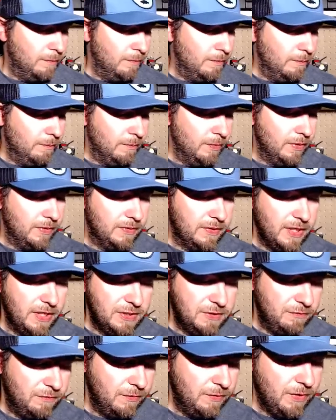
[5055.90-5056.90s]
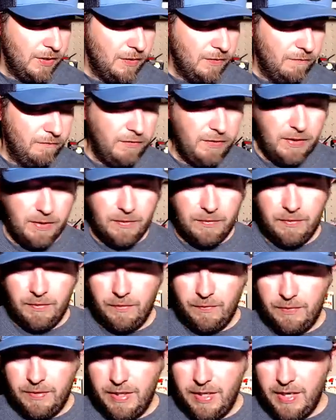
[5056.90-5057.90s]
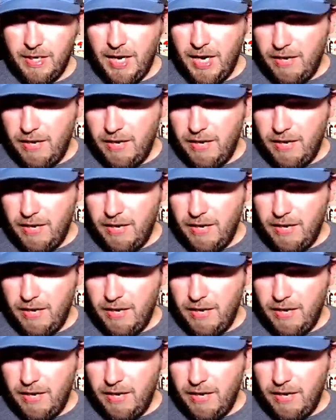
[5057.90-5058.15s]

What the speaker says: but that's for another video another day. I